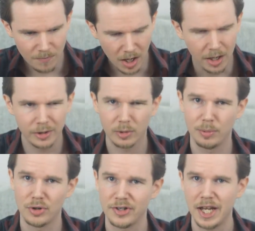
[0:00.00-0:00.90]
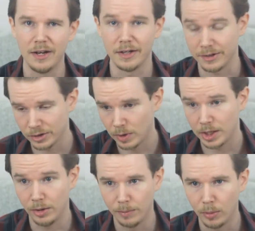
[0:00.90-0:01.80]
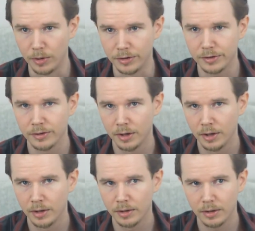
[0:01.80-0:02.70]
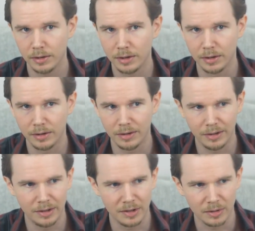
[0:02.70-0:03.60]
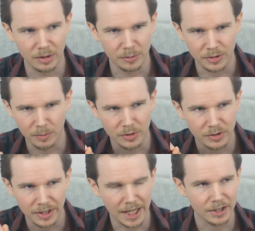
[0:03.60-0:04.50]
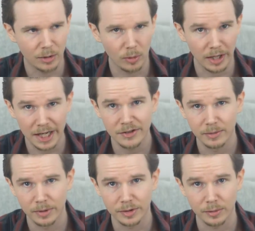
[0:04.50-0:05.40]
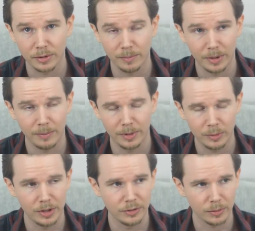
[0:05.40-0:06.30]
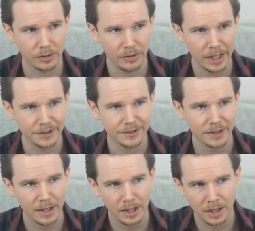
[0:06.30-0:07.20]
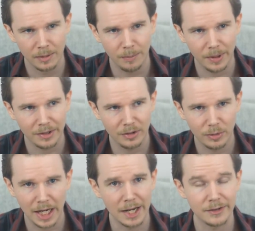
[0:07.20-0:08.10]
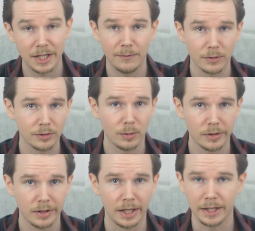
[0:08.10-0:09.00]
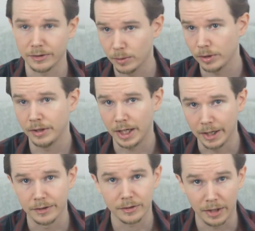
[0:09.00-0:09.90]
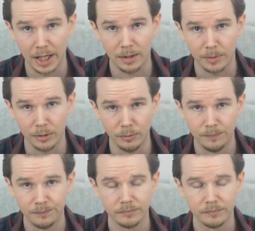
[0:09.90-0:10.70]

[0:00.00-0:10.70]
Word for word: 100% and straight to the point. There's some slight correlation between certain things, but you can't say for certain that a certain diet is going to help you.